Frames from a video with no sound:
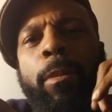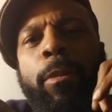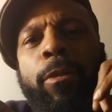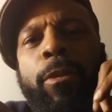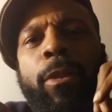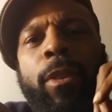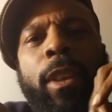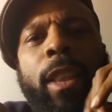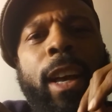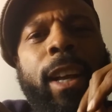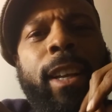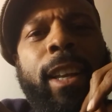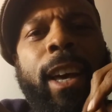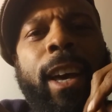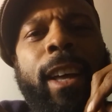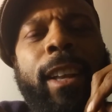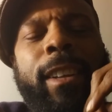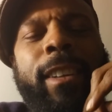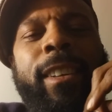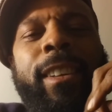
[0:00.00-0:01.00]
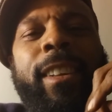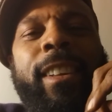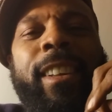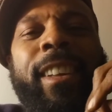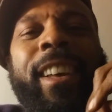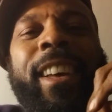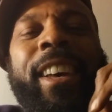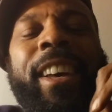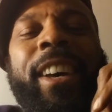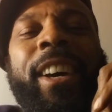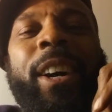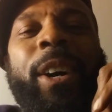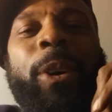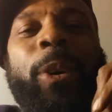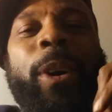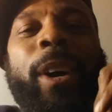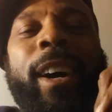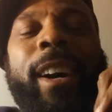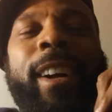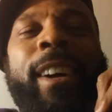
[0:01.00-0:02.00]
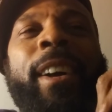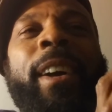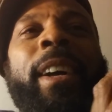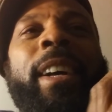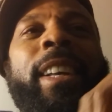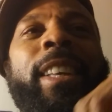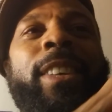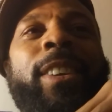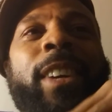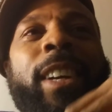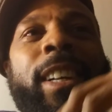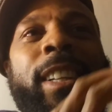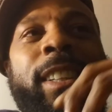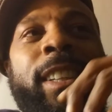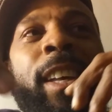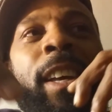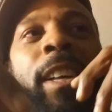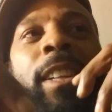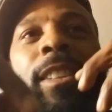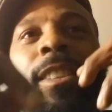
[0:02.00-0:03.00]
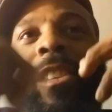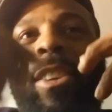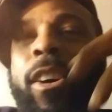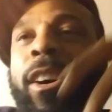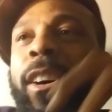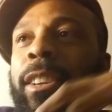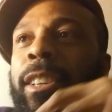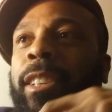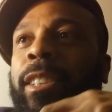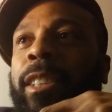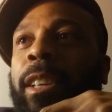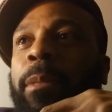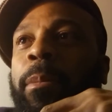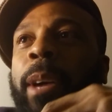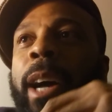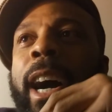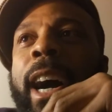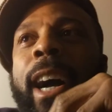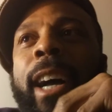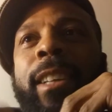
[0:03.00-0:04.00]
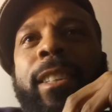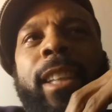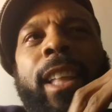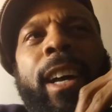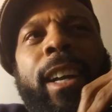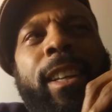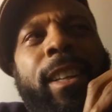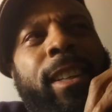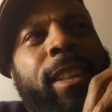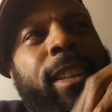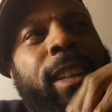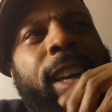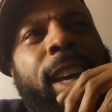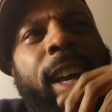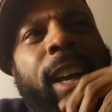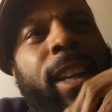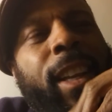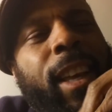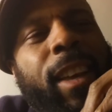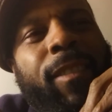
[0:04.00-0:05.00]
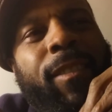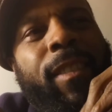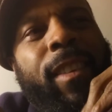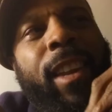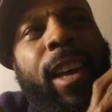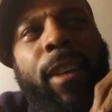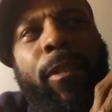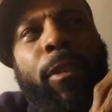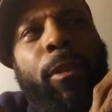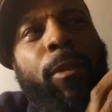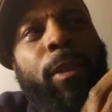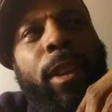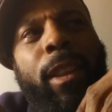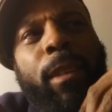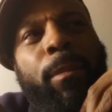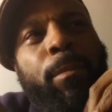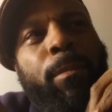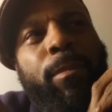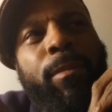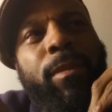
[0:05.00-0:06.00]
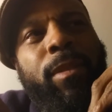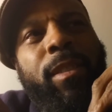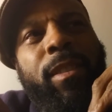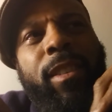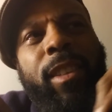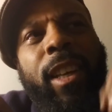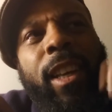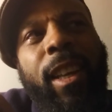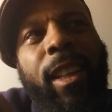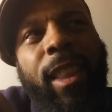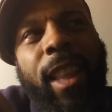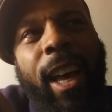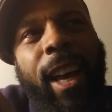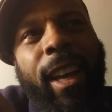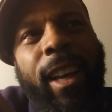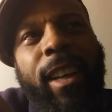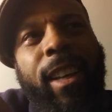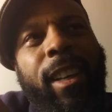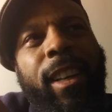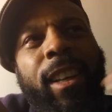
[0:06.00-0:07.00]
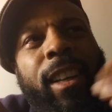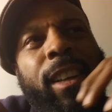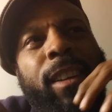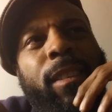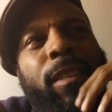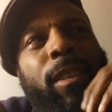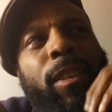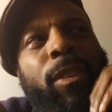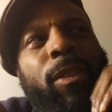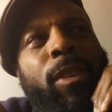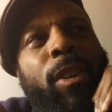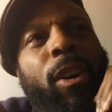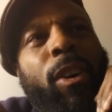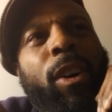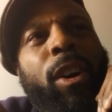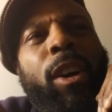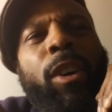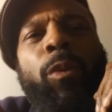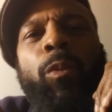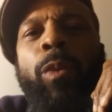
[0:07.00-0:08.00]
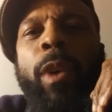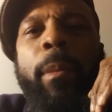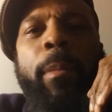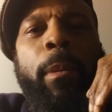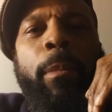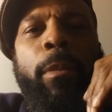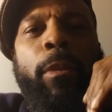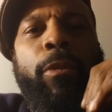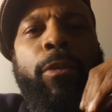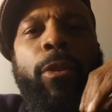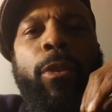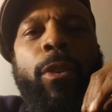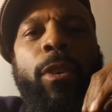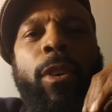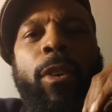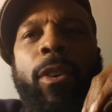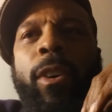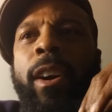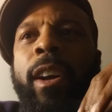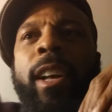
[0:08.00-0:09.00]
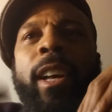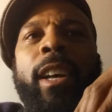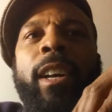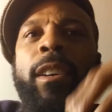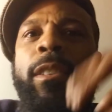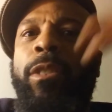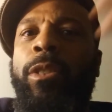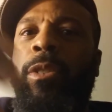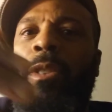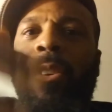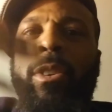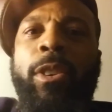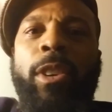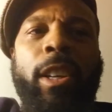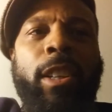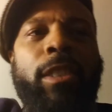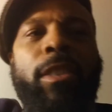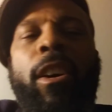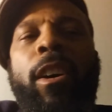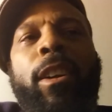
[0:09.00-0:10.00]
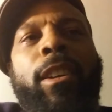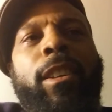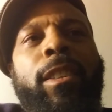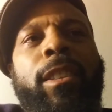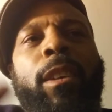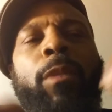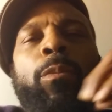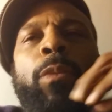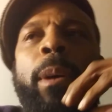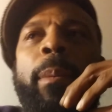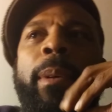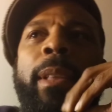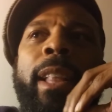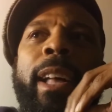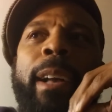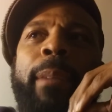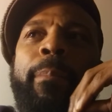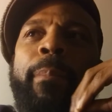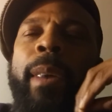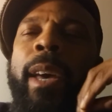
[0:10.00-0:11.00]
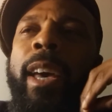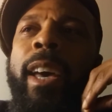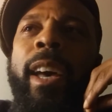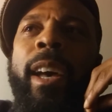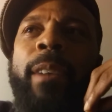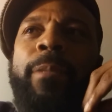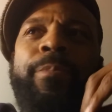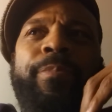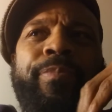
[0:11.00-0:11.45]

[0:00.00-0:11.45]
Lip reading: before like that. Or you can talk to some guys like, dang, they've never really seen like, good women before. Or, you could talk to some women like, man,